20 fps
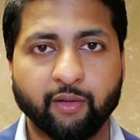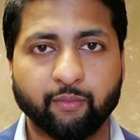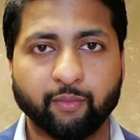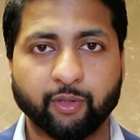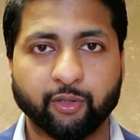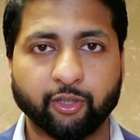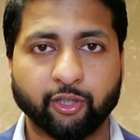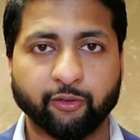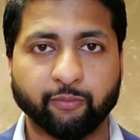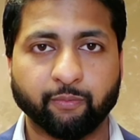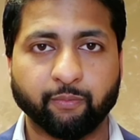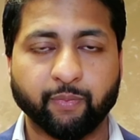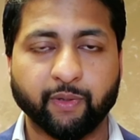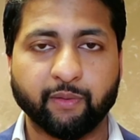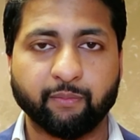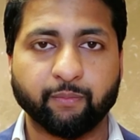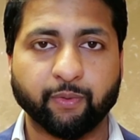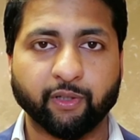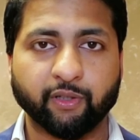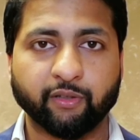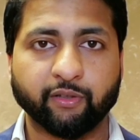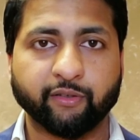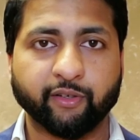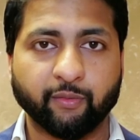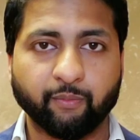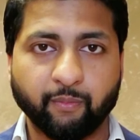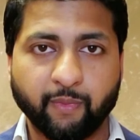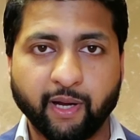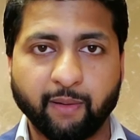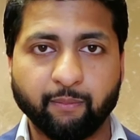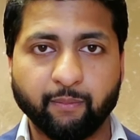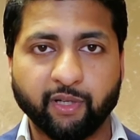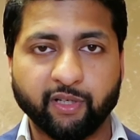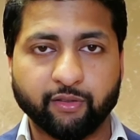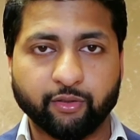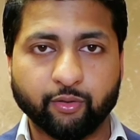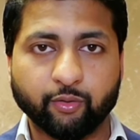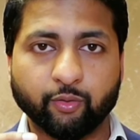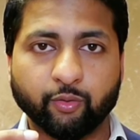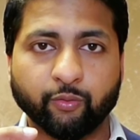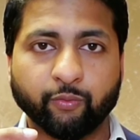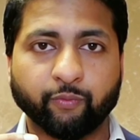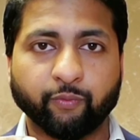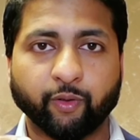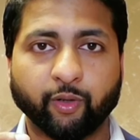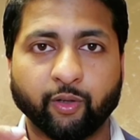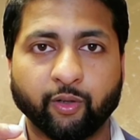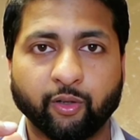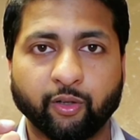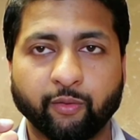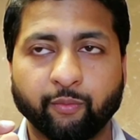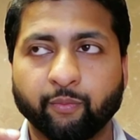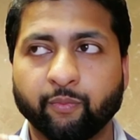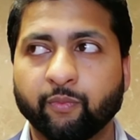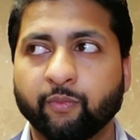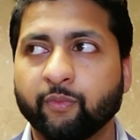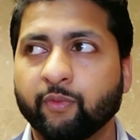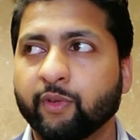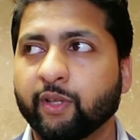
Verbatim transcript: because people remember you from